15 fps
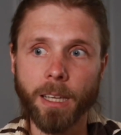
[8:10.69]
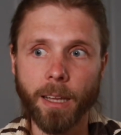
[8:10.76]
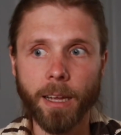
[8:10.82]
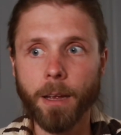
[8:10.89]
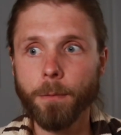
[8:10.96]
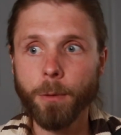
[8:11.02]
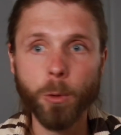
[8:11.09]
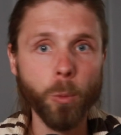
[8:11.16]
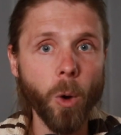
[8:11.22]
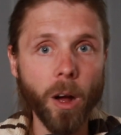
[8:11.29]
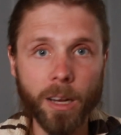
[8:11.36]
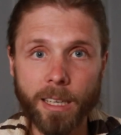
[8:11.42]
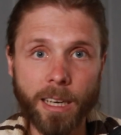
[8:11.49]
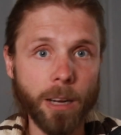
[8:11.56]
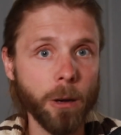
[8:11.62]
Like if you're
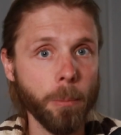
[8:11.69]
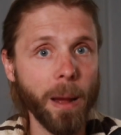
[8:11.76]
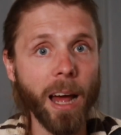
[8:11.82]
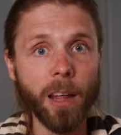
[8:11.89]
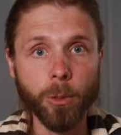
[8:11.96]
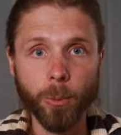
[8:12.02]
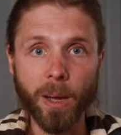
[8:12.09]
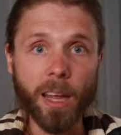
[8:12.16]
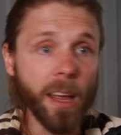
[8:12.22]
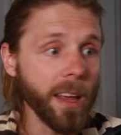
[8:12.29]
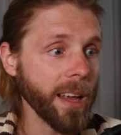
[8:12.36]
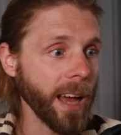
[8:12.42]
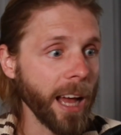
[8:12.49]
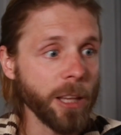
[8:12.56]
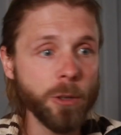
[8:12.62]
walking down the pathway
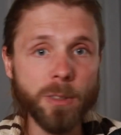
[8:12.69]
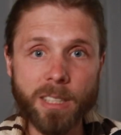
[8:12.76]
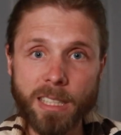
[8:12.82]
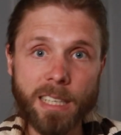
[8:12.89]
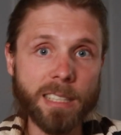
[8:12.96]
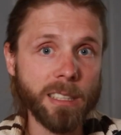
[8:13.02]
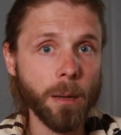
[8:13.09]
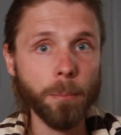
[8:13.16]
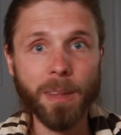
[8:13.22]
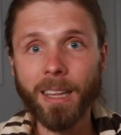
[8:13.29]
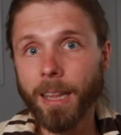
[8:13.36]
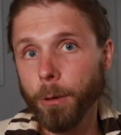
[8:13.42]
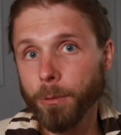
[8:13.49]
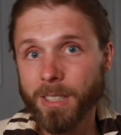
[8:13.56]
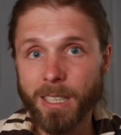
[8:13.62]
and you see something
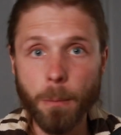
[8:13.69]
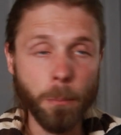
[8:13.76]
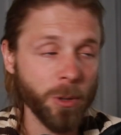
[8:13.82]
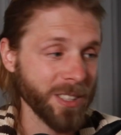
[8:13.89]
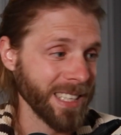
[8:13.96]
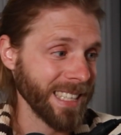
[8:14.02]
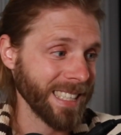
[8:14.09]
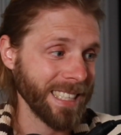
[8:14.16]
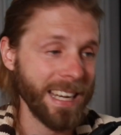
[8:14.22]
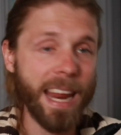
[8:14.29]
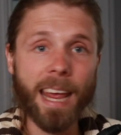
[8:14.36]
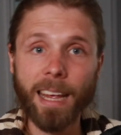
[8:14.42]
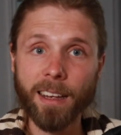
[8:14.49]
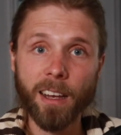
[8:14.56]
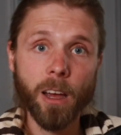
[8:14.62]
that resembles a
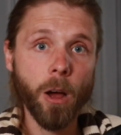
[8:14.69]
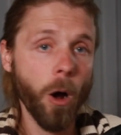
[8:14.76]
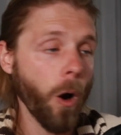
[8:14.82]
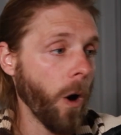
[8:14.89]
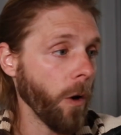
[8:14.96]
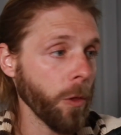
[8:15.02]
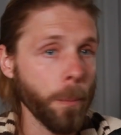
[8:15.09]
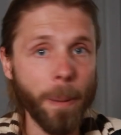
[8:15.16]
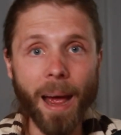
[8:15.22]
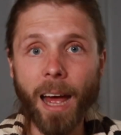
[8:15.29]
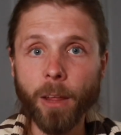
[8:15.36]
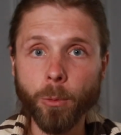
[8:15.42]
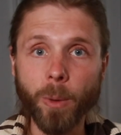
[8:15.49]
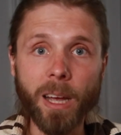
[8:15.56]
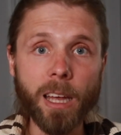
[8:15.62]
snake on the
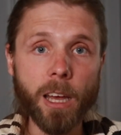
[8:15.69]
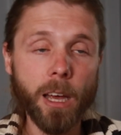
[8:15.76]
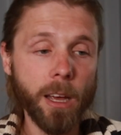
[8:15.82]
pathway,